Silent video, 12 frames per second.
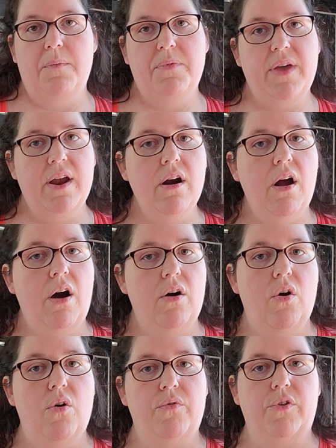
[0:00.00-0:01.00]
they're all
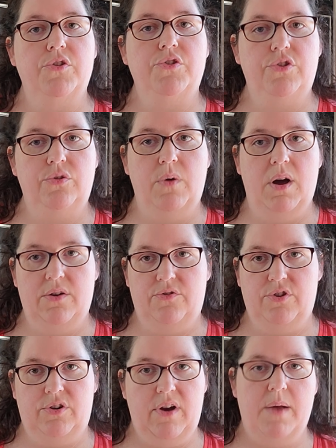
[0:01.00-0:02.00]
over
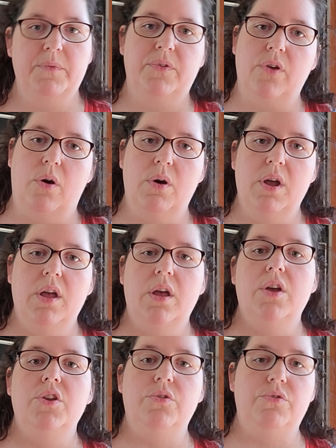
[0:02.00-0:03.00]
200 grams. So
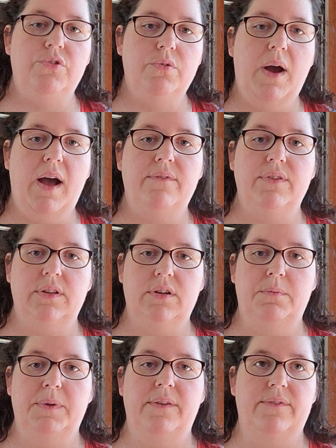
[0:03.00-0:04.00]
you do have a
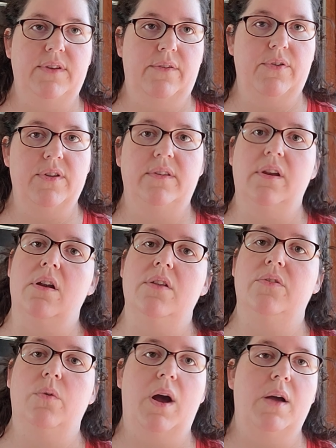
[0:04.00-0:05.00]
little bit of difference here. And
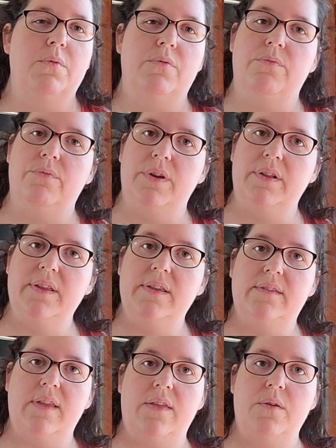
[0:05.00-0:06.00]
so I would really
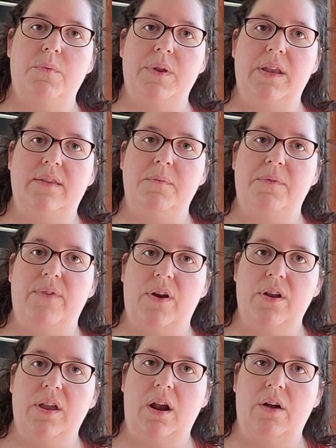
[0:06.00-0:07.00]
say that we need to be
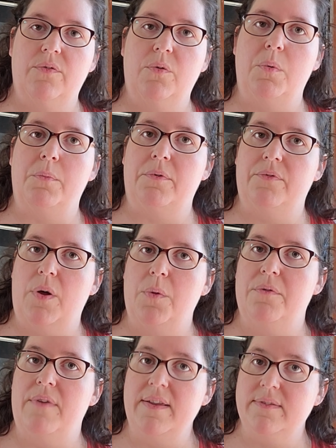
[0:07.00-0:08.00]
very careful when we're
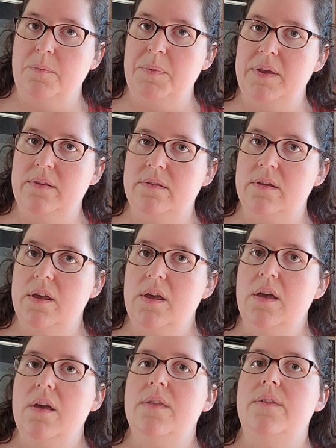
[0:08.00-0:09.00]
following recipes
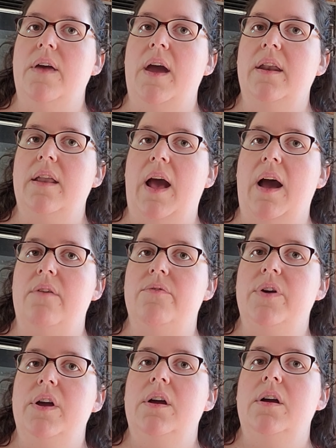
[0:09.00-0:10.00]
that have
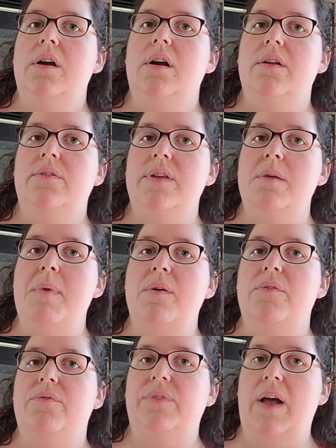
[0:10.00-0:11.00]
the amount
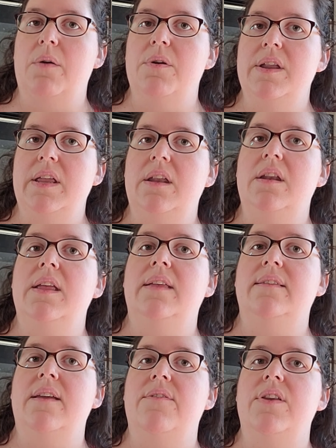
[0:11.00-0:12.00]
of flour needed
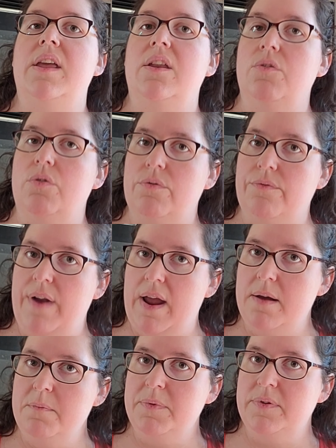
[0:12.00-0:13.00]
is given in
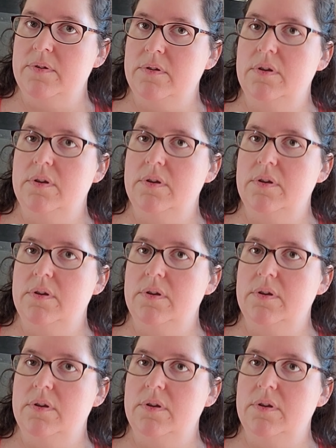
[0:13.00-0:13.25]
grams,